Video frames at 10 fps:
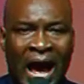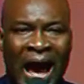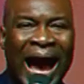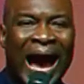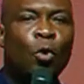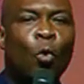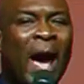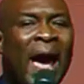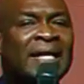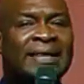And
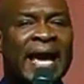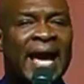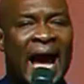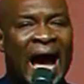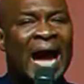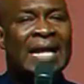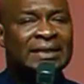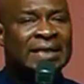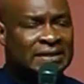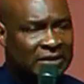when they had
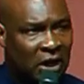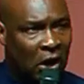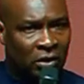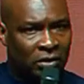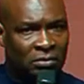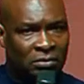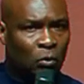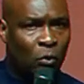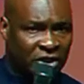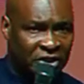this done,
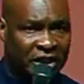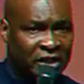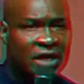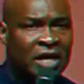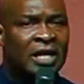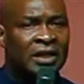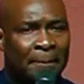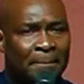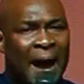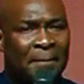watch this.
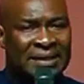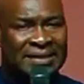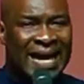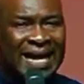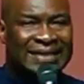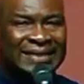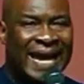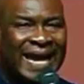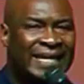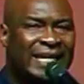The Bible says
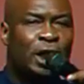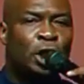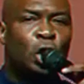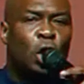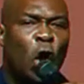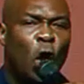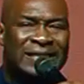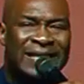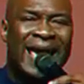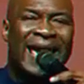they
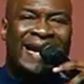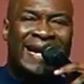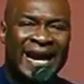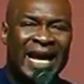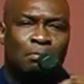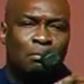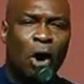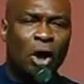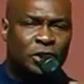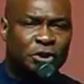enclosed a great
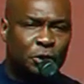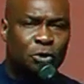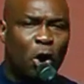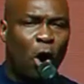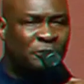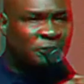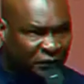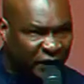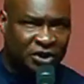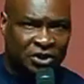multitude of
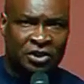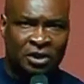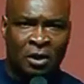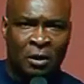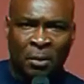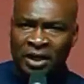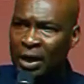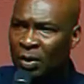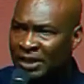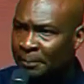fish, but there
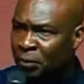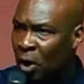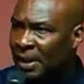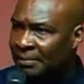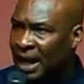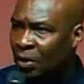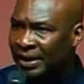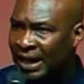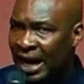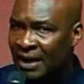was a problem now
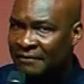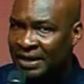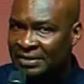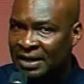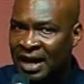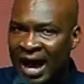with that harvest.